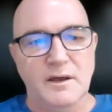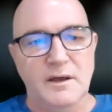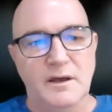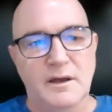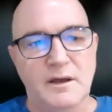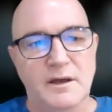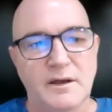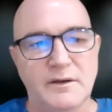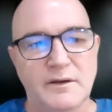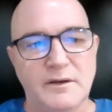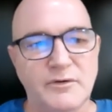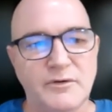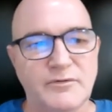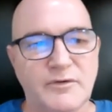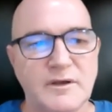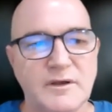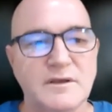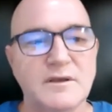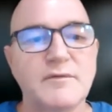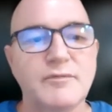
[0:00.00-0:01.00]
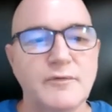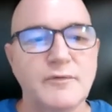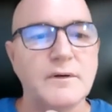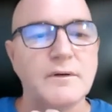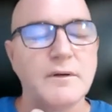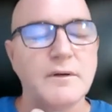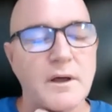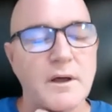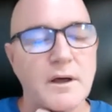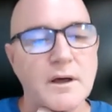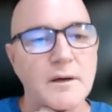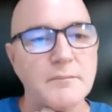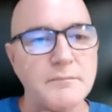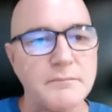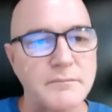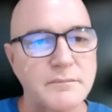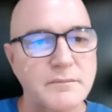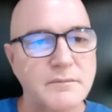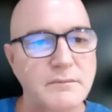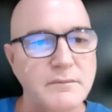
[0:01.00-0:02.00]
and using different
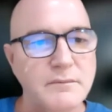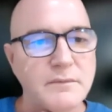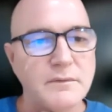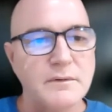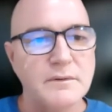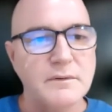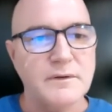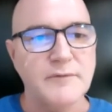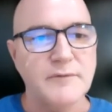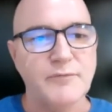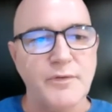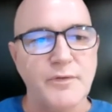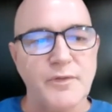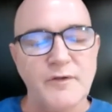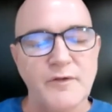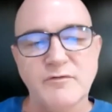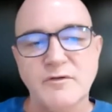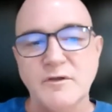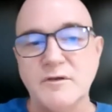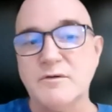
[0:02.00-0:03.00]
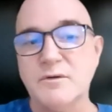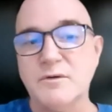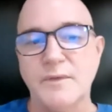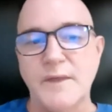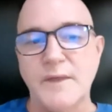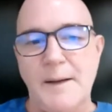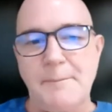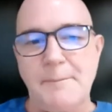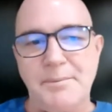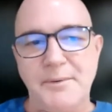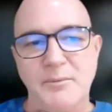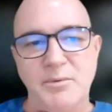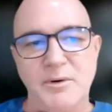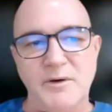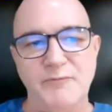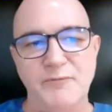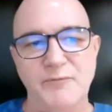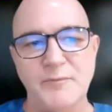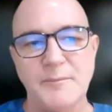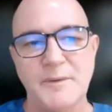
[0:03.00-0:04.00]
things to do that. But what
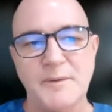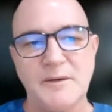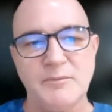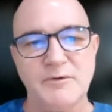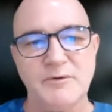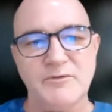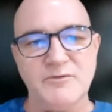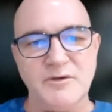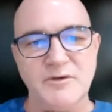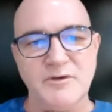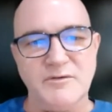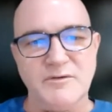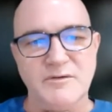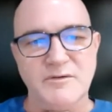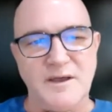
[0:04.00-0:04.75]
for me it was just